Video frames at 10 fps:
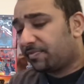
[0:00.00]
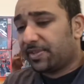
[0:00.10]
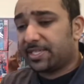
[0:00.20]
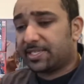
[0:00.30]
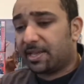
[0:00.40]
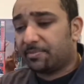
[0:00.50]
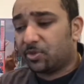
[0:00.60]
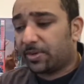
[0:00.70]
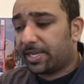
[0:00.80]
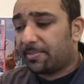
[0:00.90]
figures that I'm
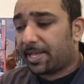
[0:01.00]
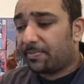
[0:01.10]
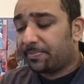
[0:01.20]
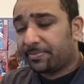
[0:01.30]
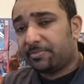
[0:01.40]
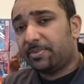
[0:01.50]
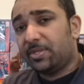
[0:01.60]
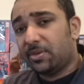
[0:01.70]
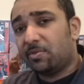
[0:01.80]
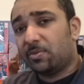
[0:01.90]
talking about, but
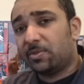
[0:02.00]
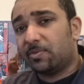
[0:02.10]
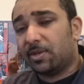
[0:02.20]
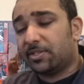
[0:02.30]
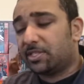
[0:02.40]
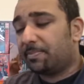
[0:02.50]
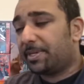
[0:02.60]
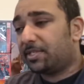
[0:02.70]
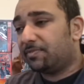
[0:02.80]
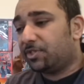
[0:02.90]
you know what the ones, the
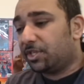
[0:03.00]
Pit of